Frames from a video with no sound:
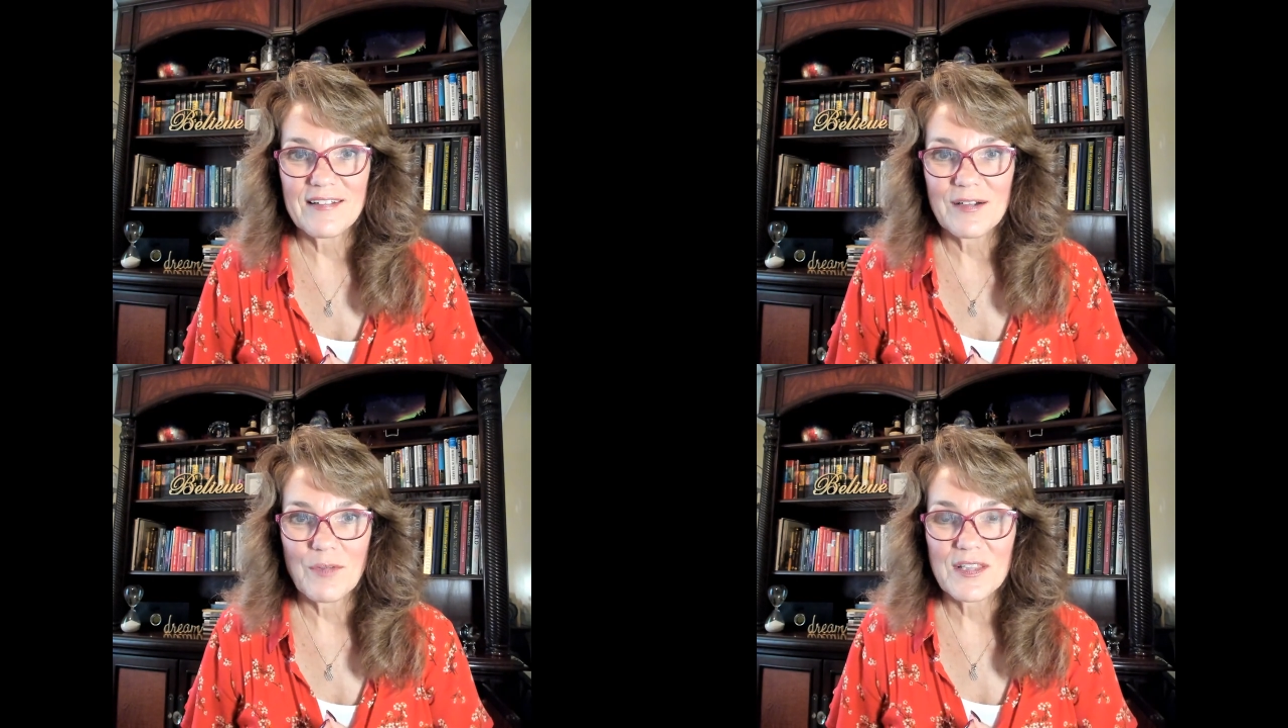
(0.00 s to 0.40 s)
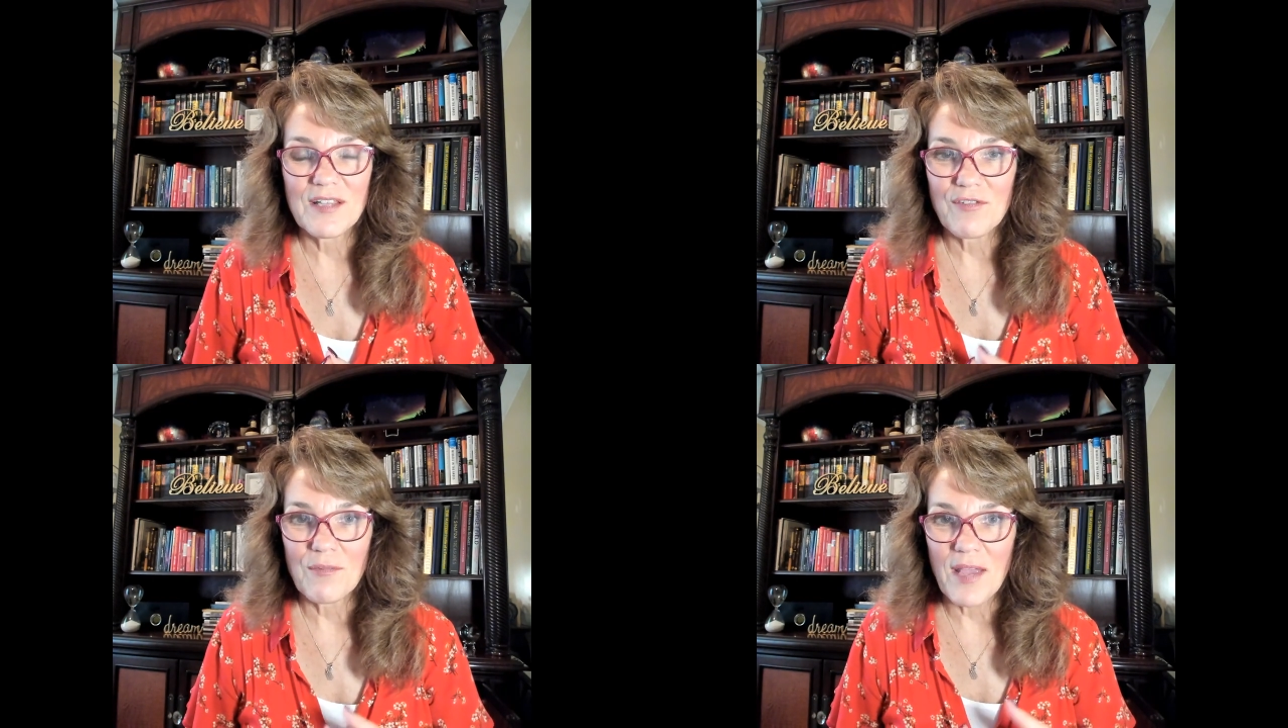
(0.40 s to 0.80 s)
with
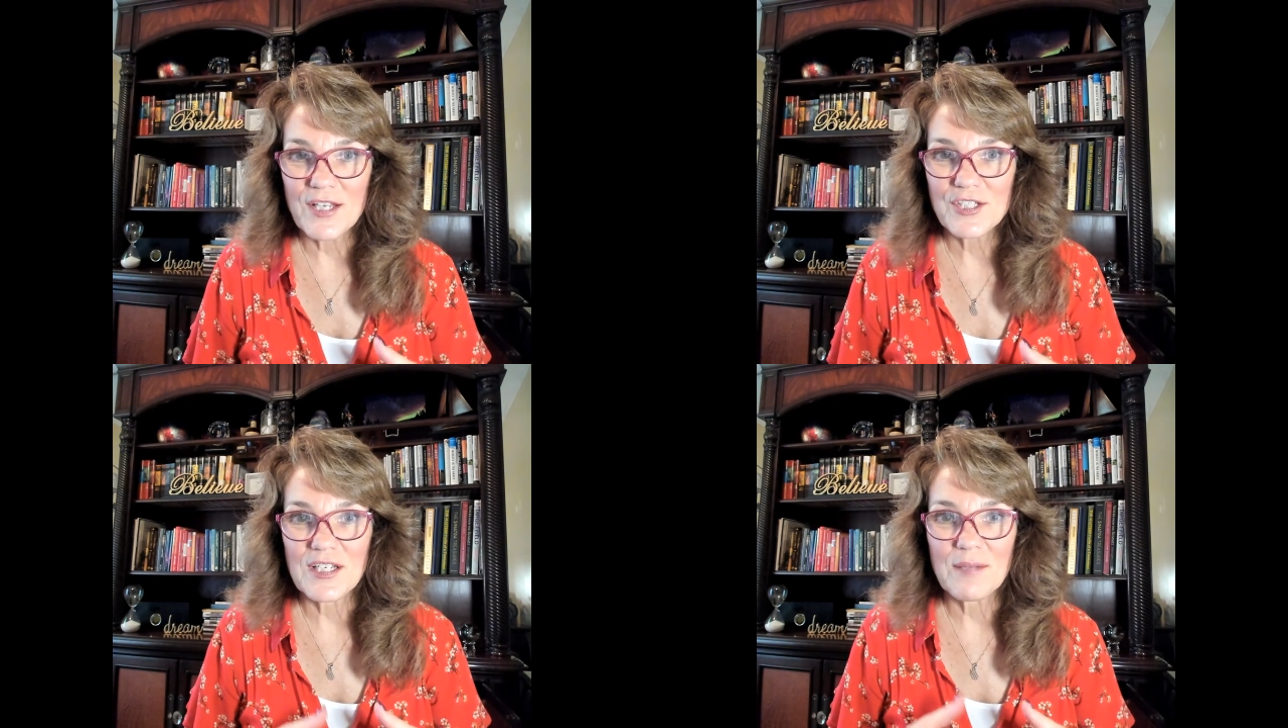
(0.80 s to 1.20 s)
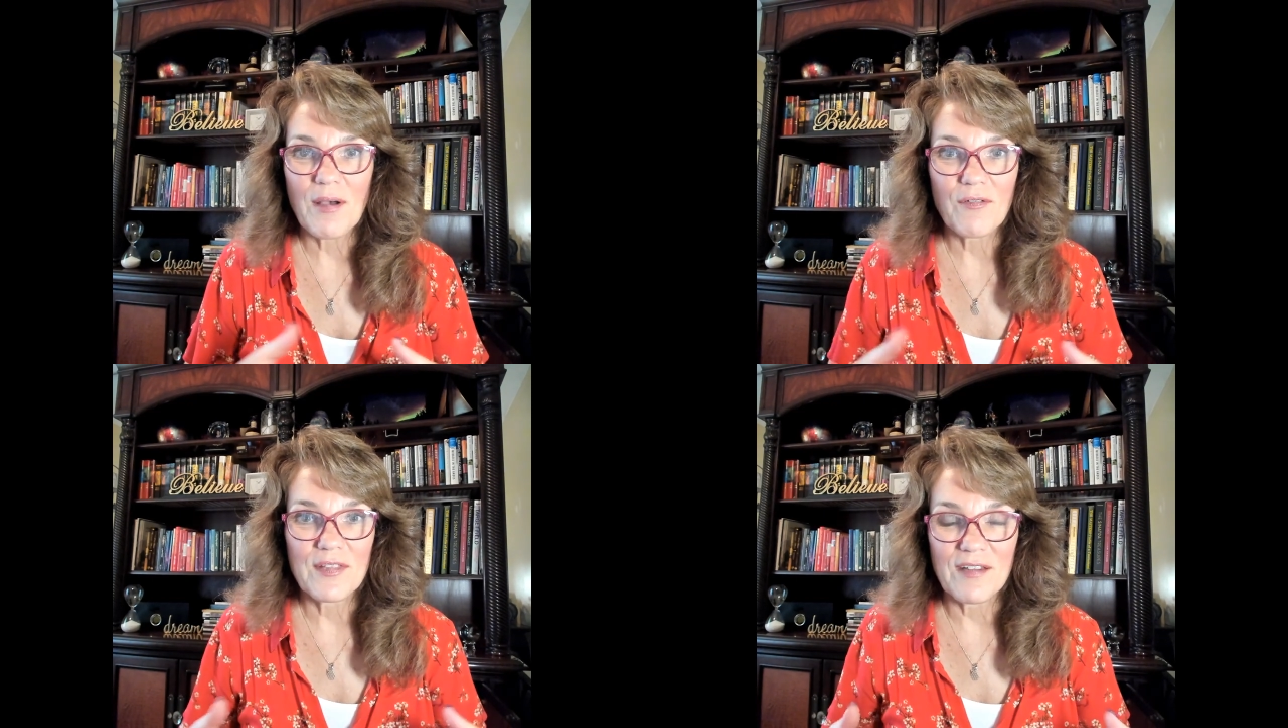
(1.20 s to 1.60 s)
information
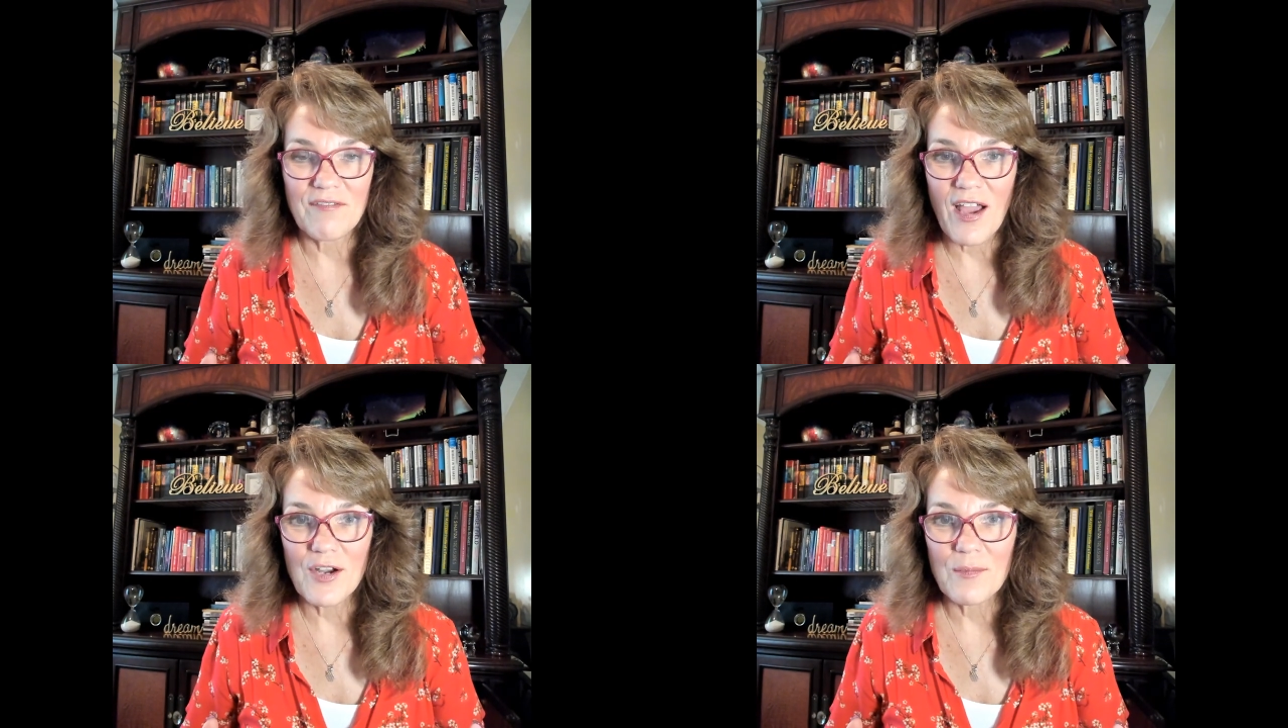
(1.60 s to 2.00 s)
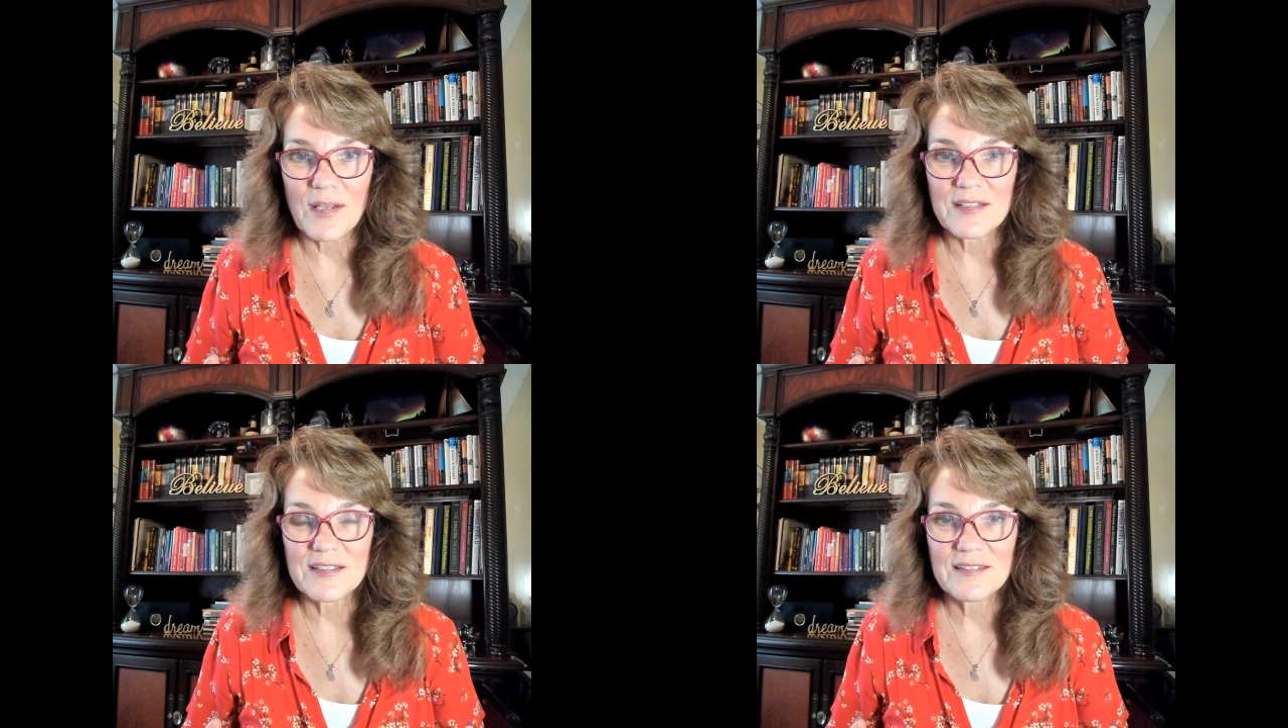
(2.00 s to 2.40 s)
about the
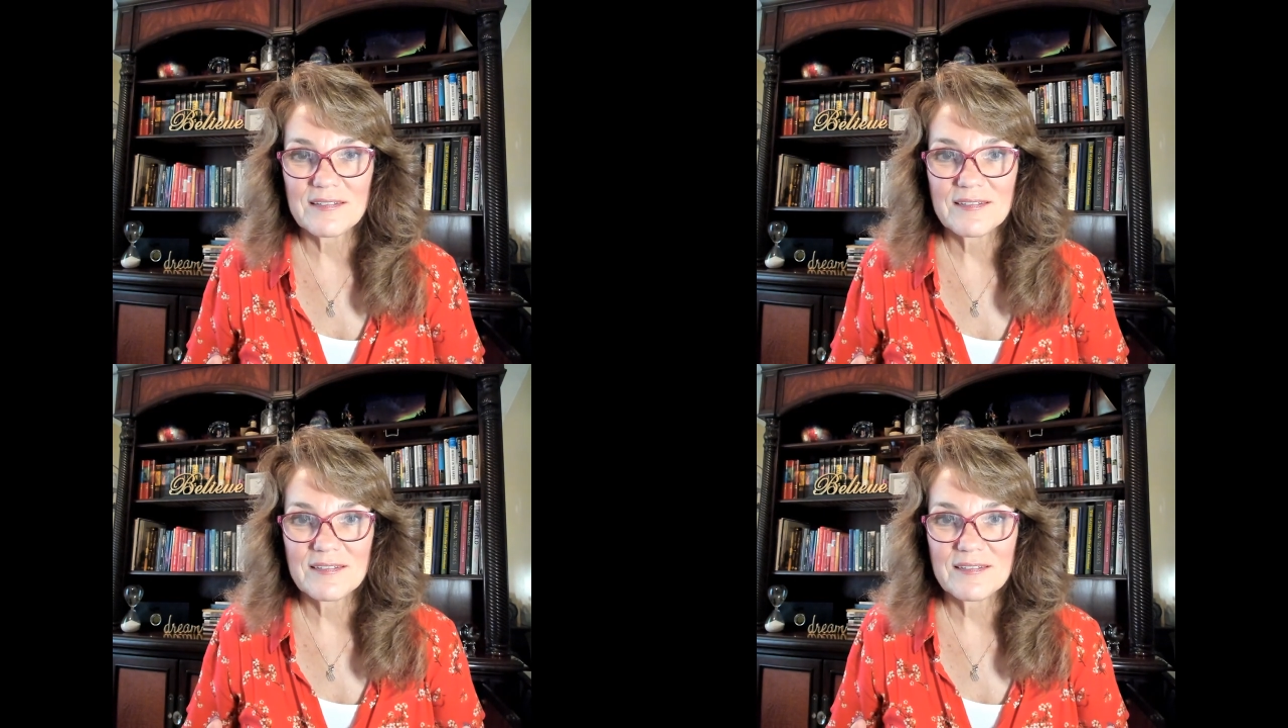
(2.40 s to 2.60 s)
environment,